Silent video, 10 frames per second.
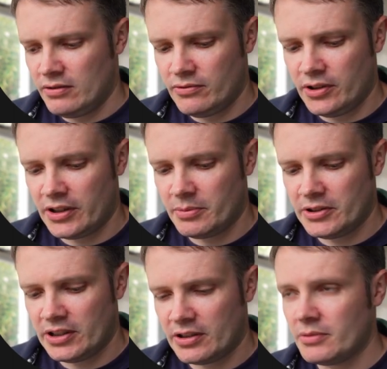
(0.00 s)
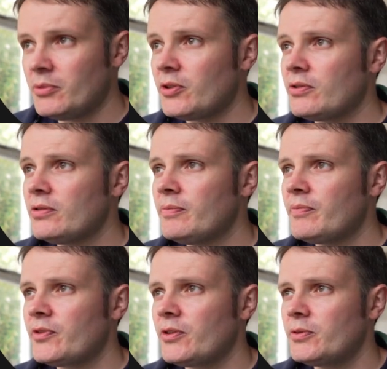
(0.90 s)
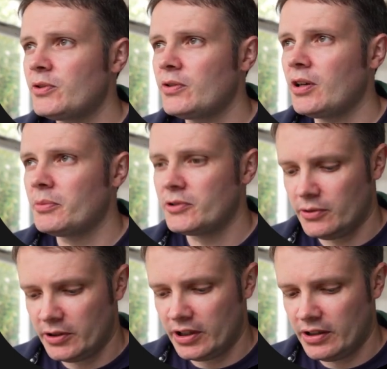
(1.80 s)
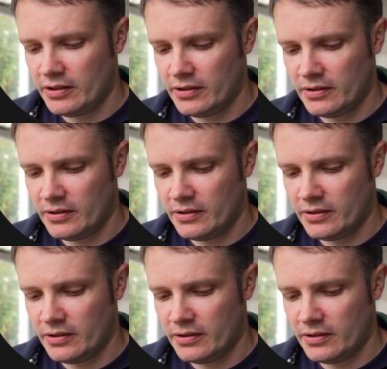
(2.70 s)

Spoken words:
running a particular model, so if we do Llama 2 again,